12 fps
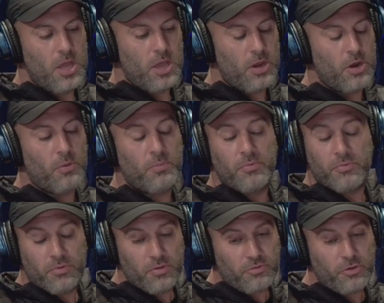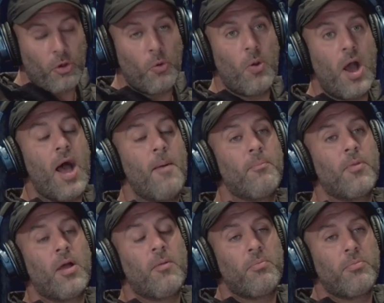You know, so I'm
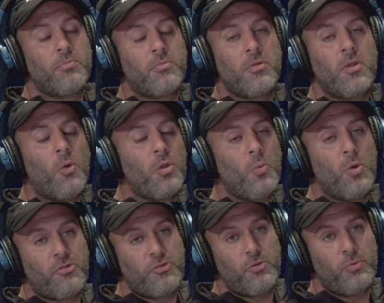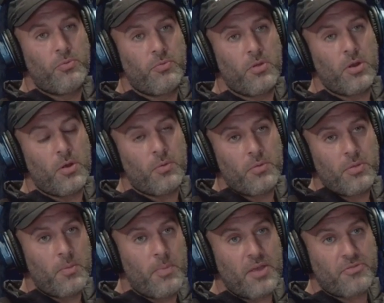only wish you, you know, the
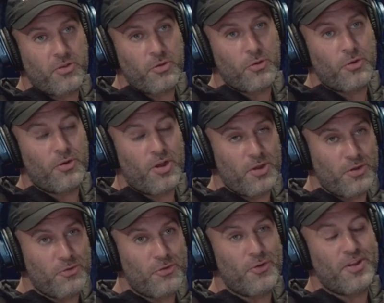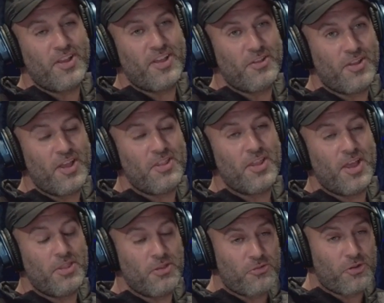best on your journey and the
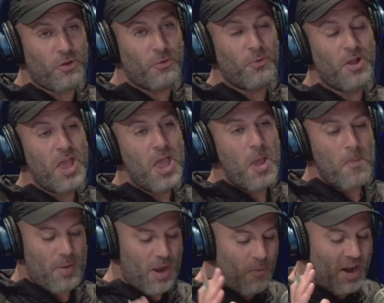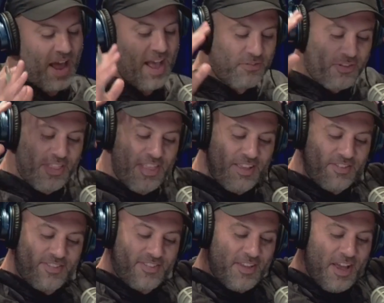show. But I want to ask you this.
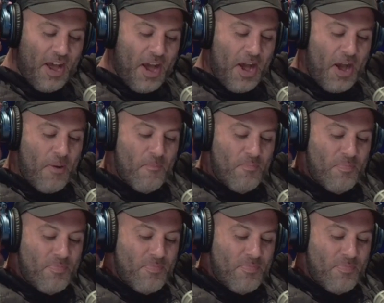Thank you.